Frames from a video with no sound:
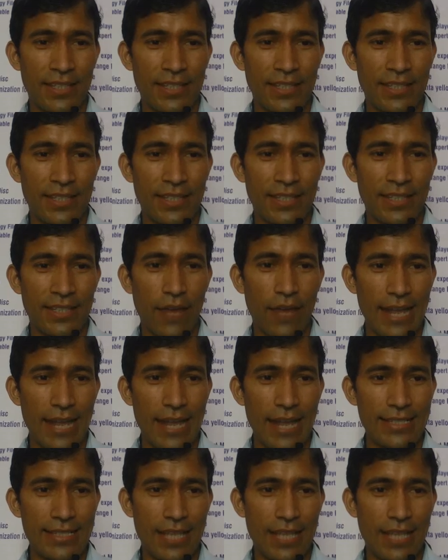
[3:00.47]
Now
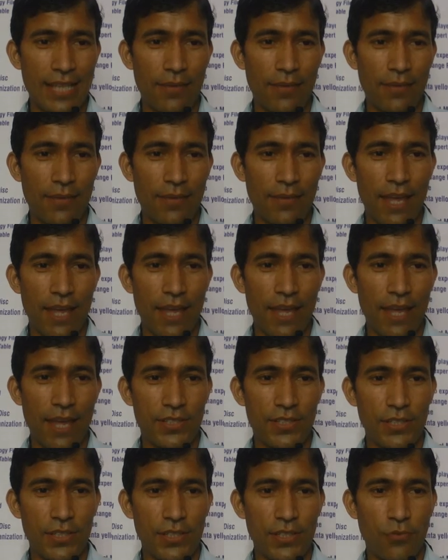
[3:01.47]
at this time I have
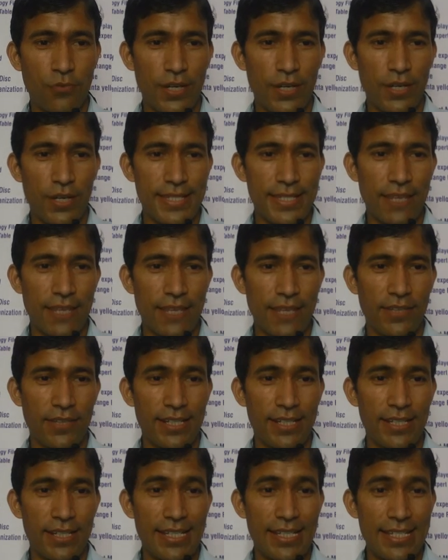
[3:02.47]
3.7
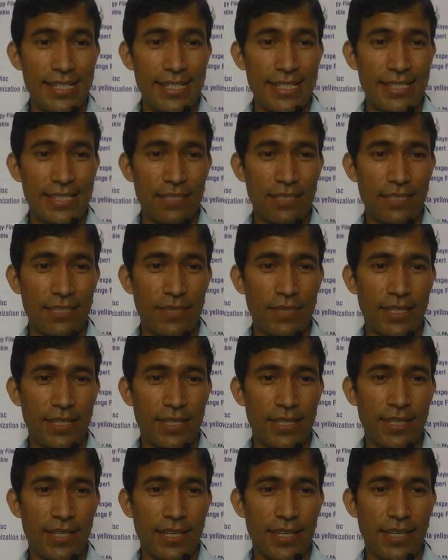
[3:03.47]
GB
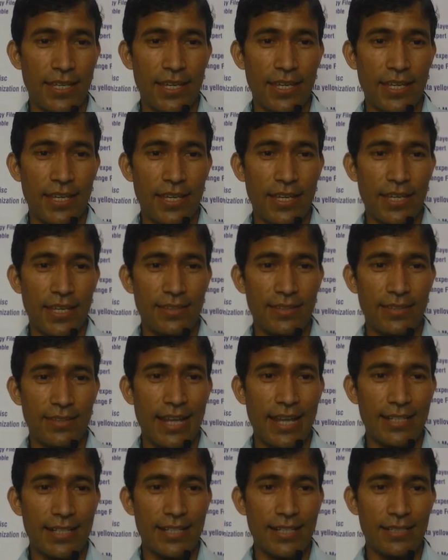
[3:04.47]

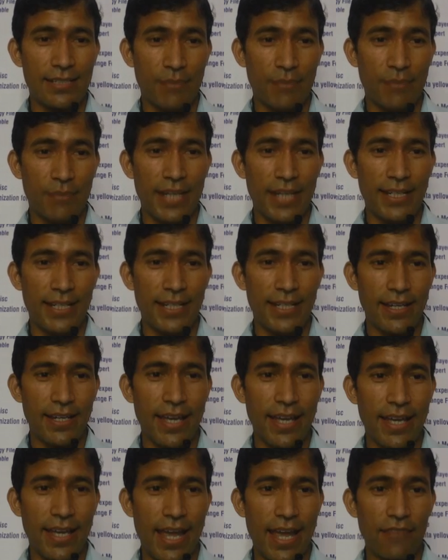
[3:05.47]
that my data,
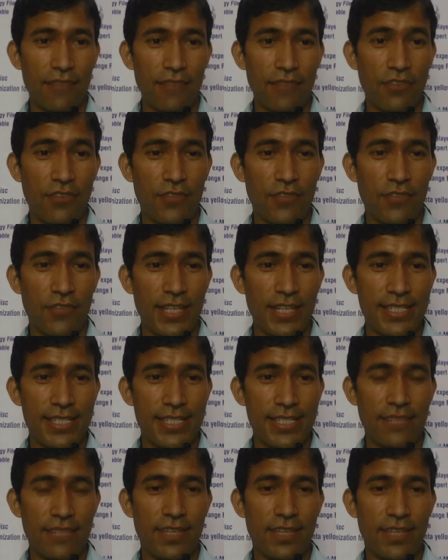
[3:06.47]
and 15
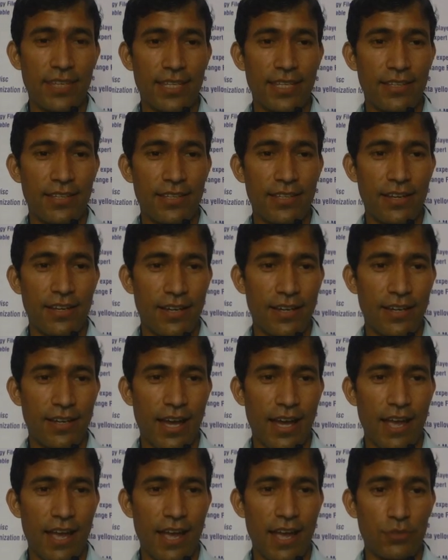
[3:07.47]
GB
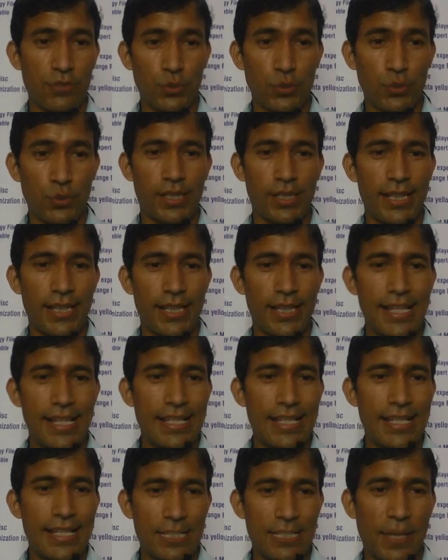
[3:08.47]
I have total
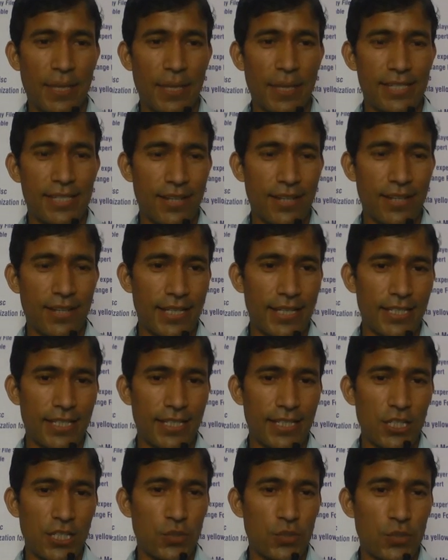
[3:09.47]
space, right?
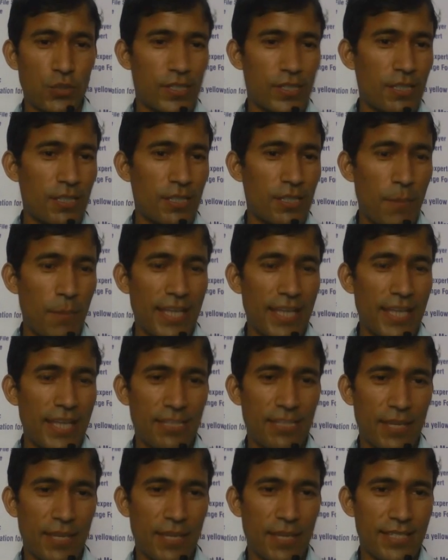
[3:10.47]
So this is a big
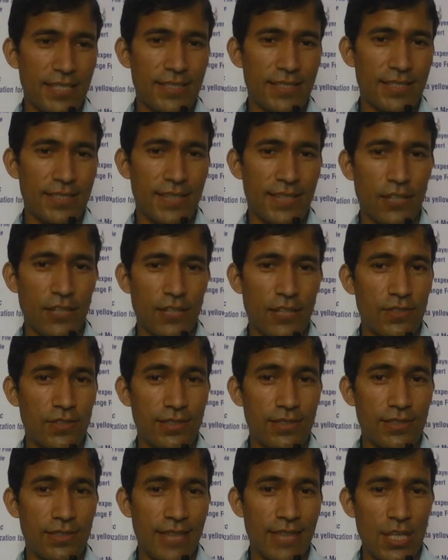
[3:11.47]
space that you
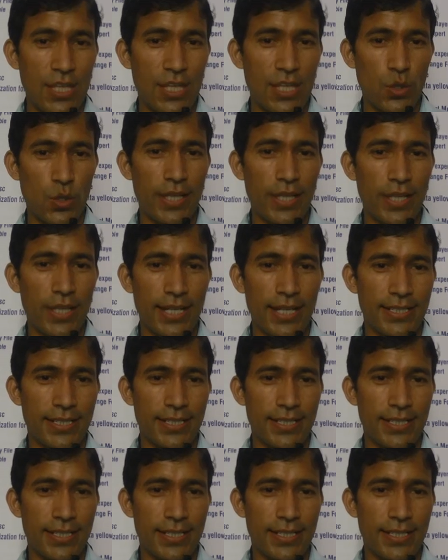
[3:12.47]
enjoy that.